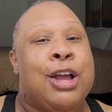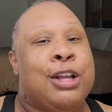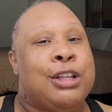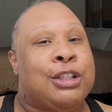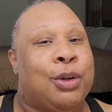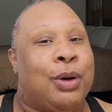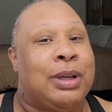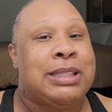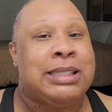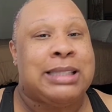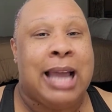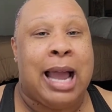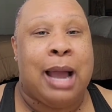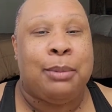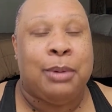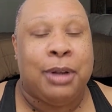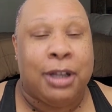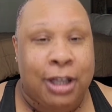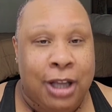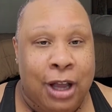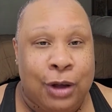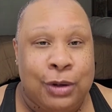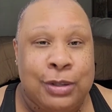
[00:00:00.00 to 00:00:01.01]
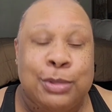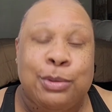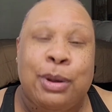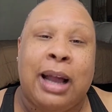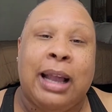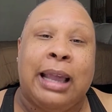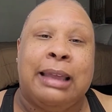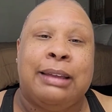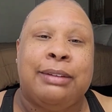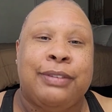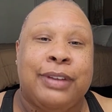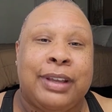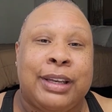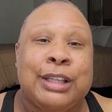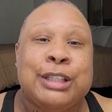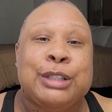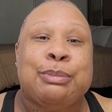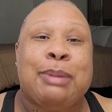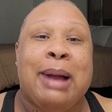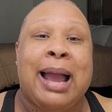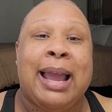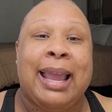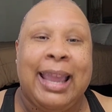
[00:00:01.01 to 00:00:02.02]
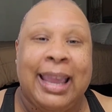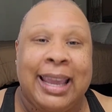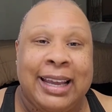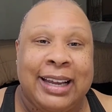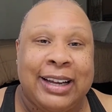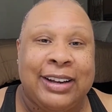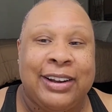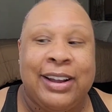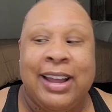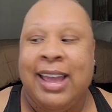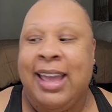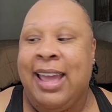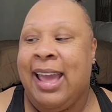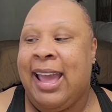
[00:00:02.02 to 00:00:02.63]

So it's time to go so I can finish my hair,